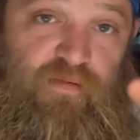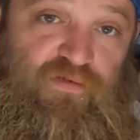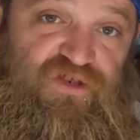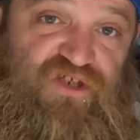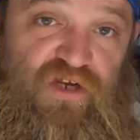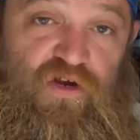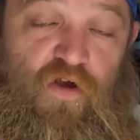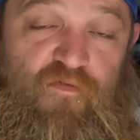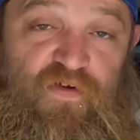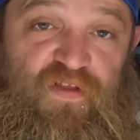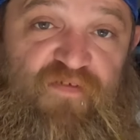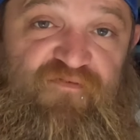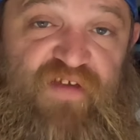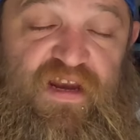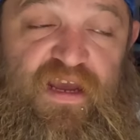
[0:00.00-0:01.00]
it will send you over to
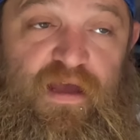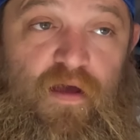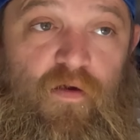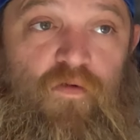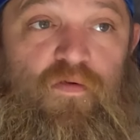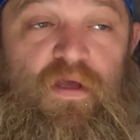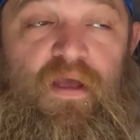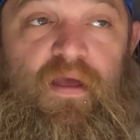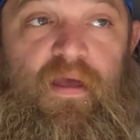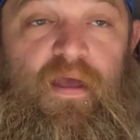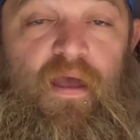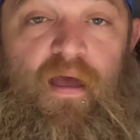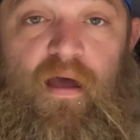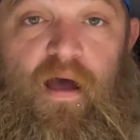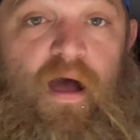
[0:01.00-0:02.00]
the video.
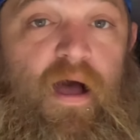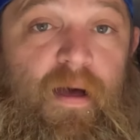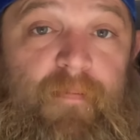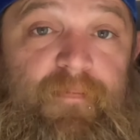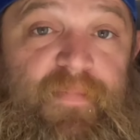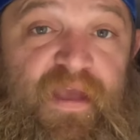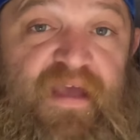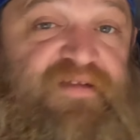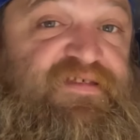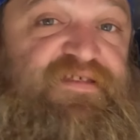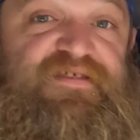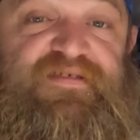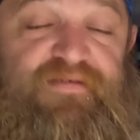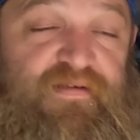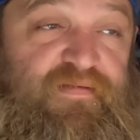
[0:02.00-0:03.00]
Um,
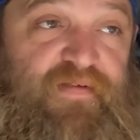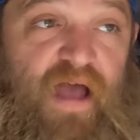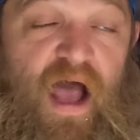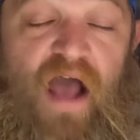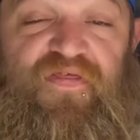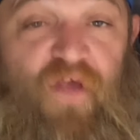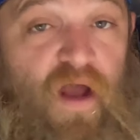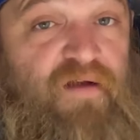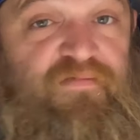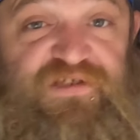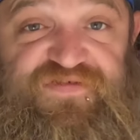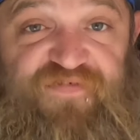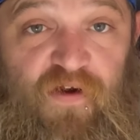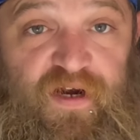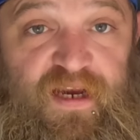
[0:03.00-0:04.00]
it's, I thought it
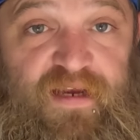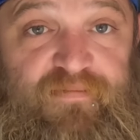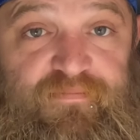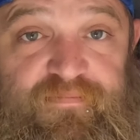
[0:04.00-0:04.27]
was funny.